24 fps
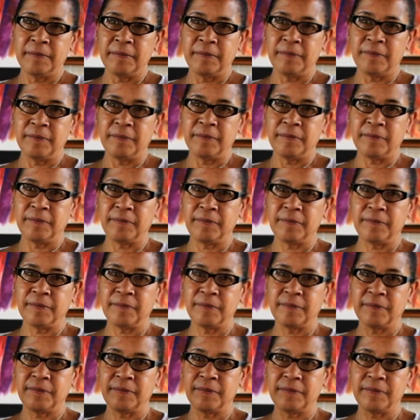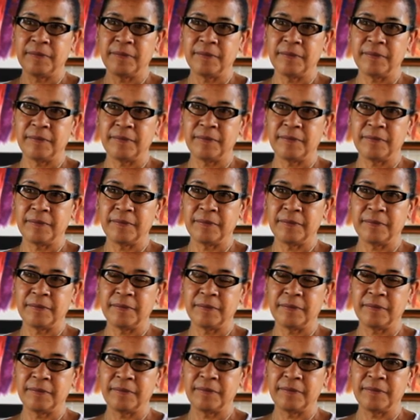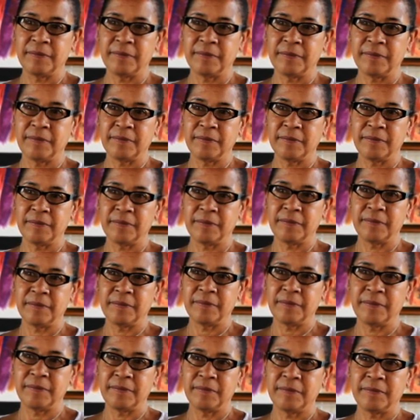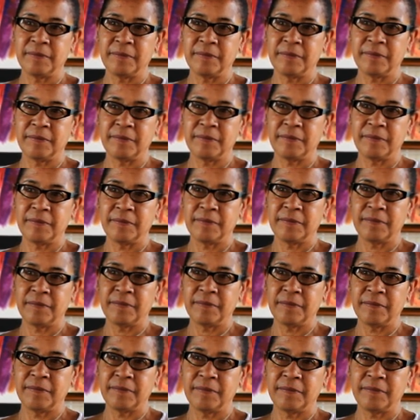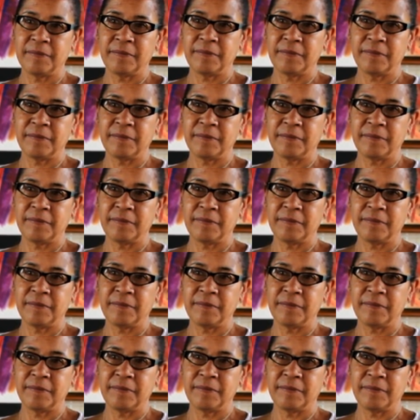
No words are spoken by the person on screen.